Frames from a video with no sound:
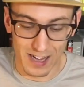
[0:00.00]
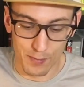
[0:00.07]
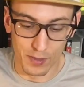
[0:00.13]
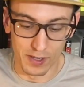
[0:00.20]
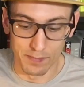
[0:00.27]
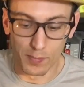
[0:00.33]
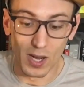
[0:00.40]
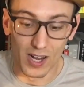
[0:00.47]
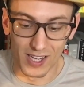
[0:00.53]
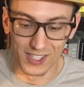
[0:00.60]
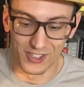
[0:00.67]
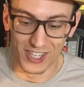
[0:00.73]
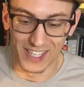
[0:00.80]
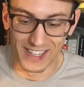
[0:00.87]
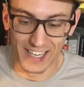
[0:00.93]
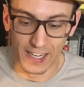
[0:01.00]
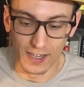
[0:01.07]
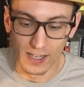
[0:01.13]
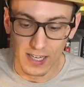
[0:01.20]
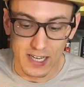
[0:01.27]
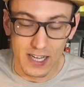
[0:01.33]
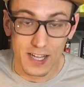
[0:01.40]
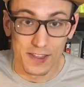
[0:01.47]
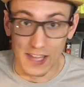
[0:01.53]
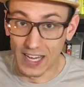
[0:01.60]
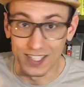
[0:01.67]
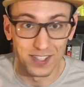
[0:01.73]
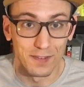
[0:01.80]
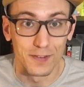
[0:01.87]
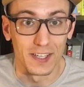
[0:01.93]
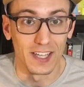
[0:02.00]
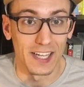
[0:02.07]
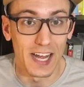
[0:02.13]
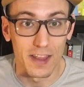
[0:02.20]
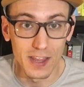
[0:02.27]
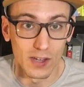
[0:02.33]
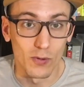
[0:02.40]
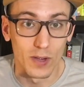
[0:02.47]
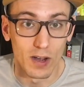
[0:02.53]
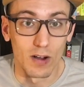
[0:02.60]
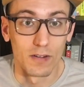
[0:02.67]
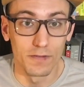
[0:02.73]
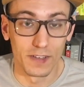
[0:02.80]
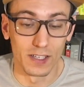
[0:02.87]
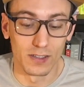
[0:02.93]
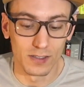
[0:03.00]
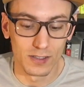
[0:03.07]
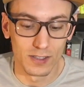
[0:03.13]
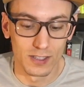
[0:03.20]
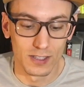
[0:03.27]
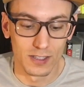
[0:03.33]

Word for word: I'm gonna pause right there. That is a feeling I think we all feel.